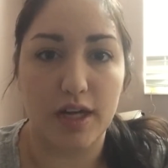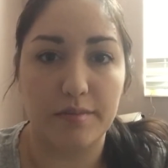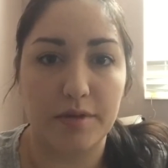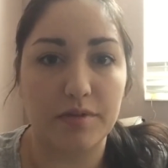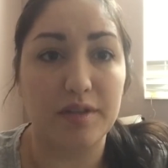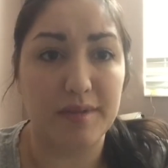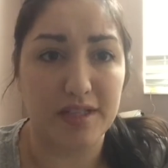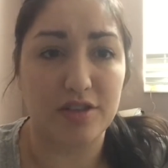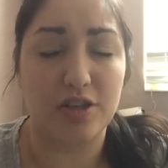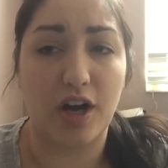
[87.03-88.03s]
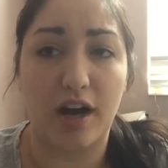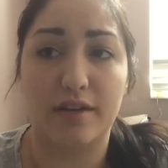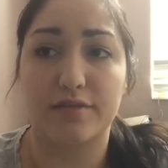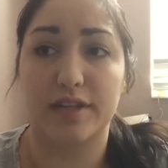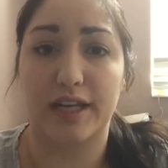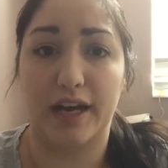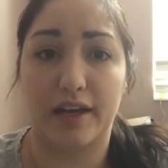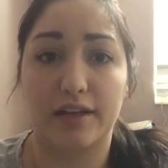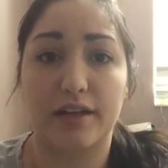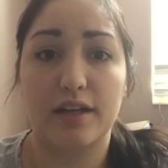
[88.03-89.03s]
it really makes her cough and
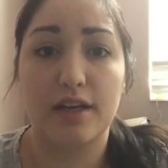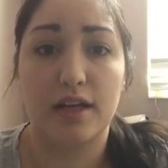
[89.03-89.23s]
gag